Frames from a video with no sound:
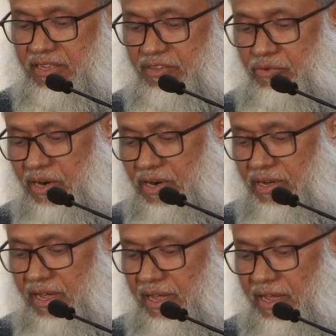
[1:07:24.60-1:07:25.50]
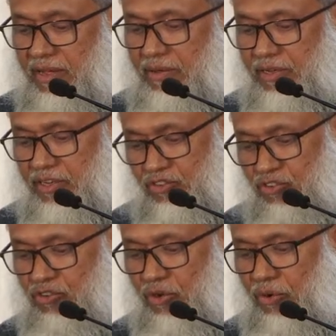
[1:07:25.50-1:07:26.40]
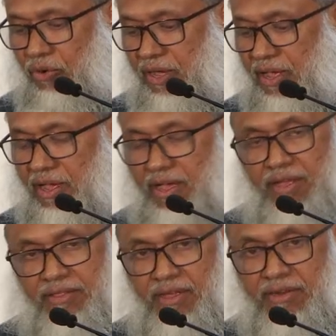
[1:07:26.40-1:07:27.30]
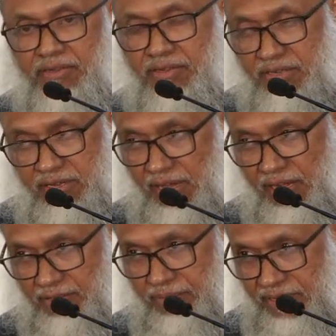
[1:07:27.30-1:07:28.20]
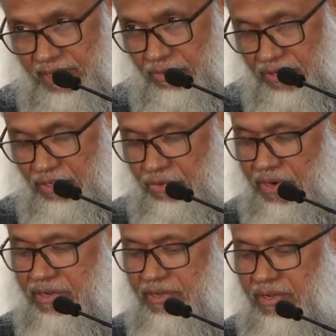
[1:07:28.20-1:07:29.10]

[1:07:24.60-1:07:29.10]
word, you should know that seeking Allah's pleasure with these words,